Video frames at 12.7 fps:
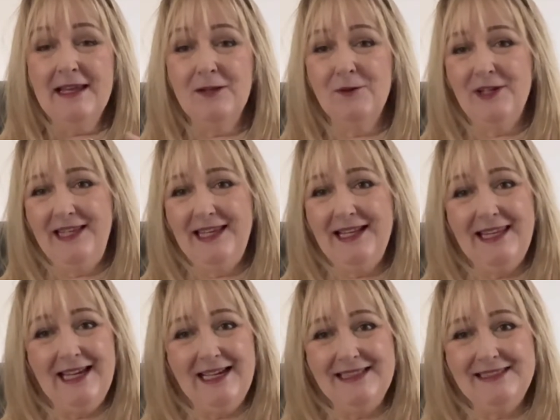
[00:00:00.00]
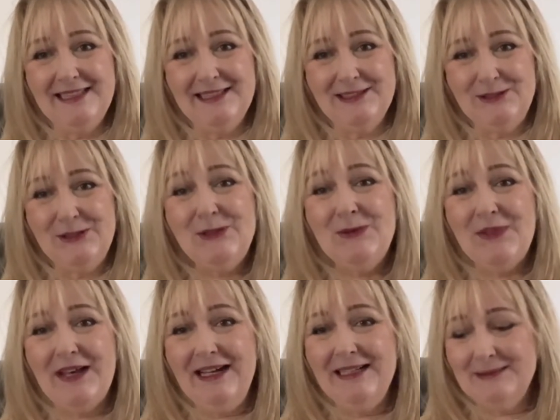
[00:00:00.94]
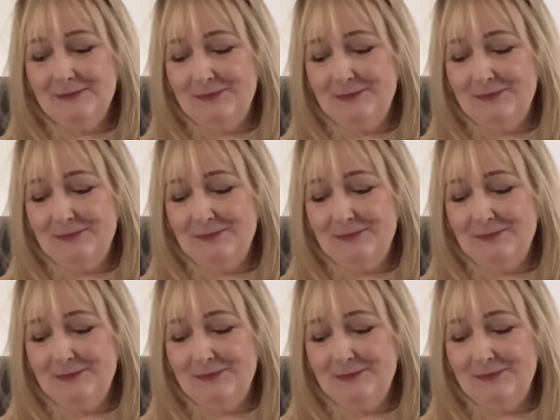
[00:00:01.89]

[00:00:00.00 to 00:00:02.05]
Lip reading: Now, clearly I didn't do that